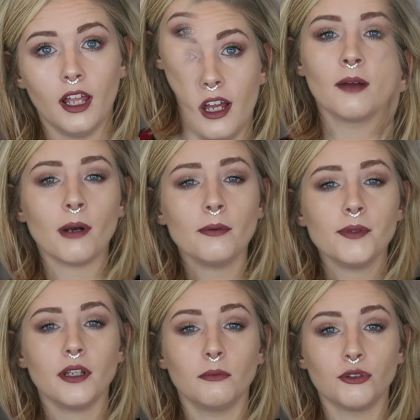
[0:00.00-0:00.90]
I'm
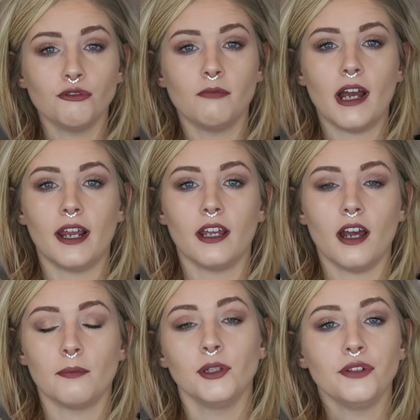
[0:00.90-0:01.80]
probably going to move my
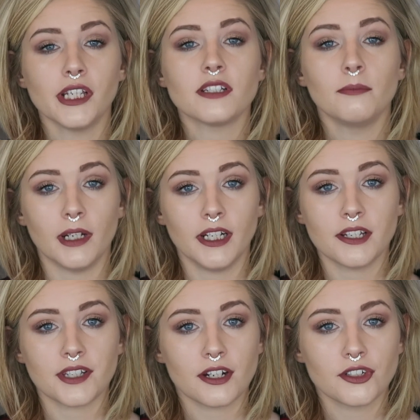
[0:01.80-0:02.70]
upload date to
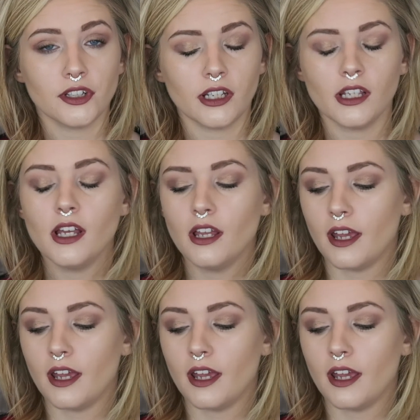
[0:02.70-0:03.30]
Mondays, actually,